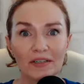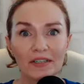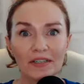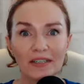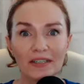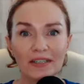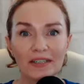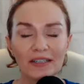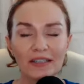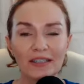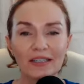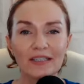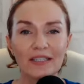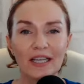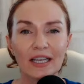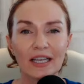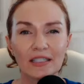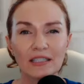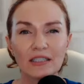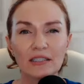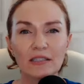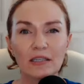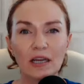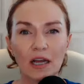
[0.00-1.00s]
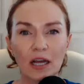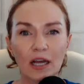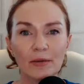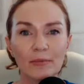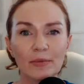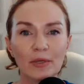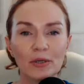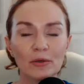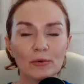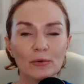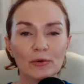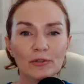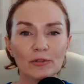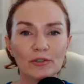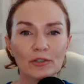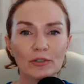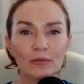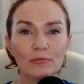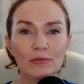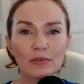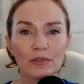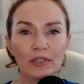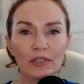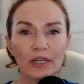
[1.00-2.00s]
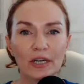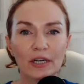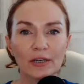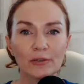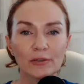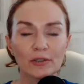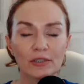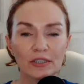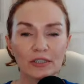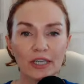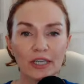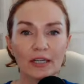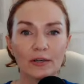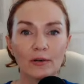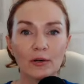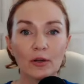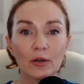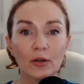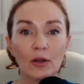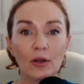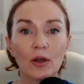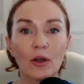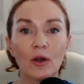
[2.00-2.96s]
It takes time in order to really understand